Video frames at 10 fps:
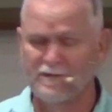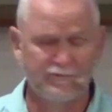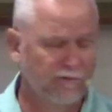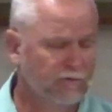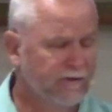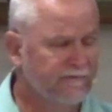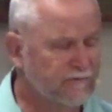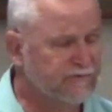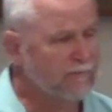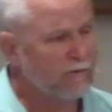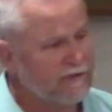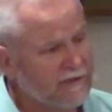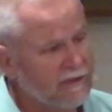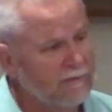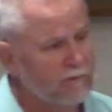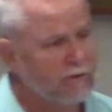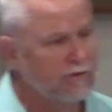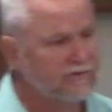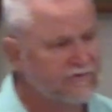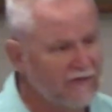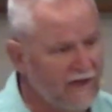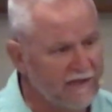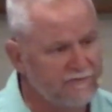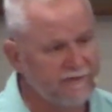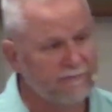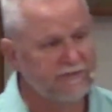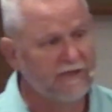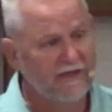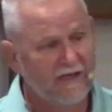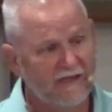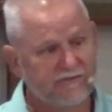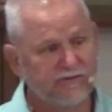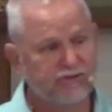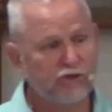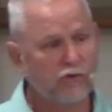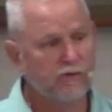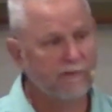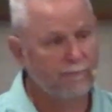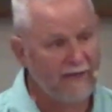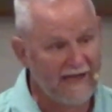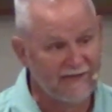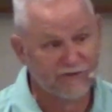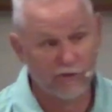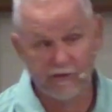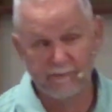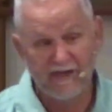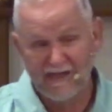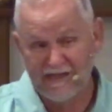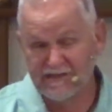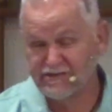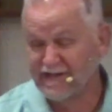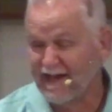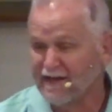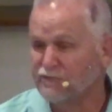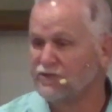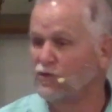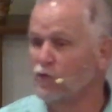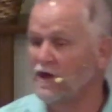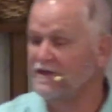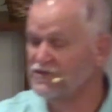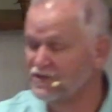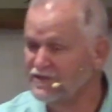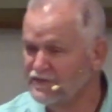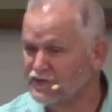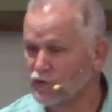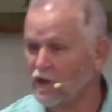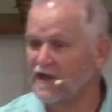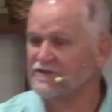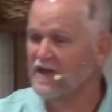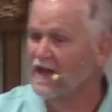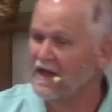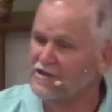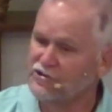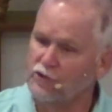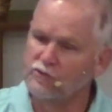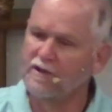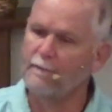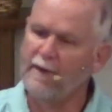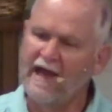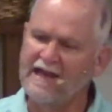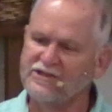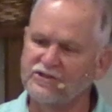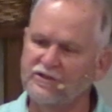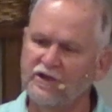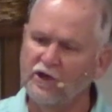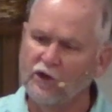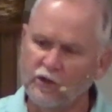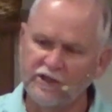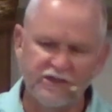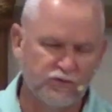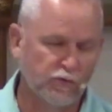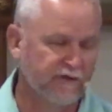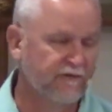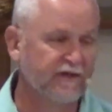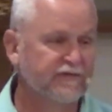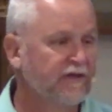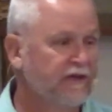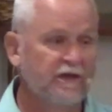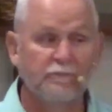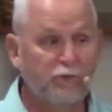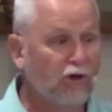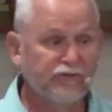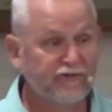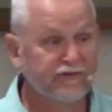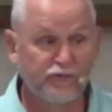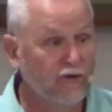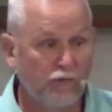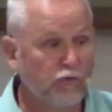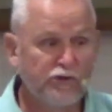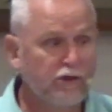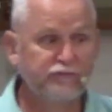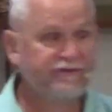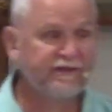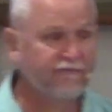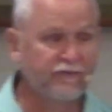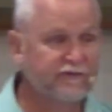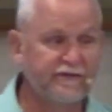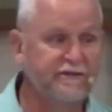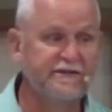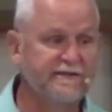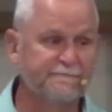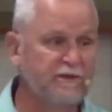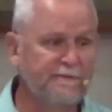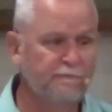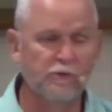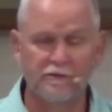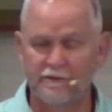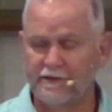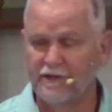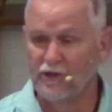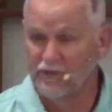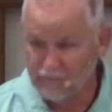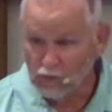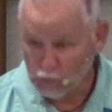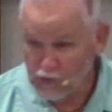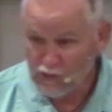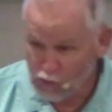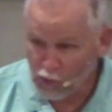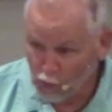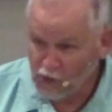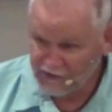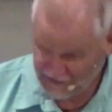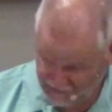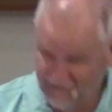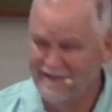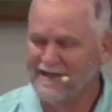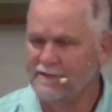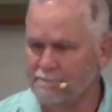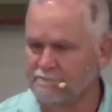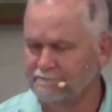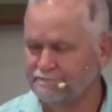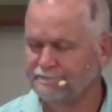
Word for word: They're looking for someone to come alongside them and, and to show compassion on them, exactly the way Jesus Christ has showed compassion on each one of us. Paul says, We're no different than these people. We were once them.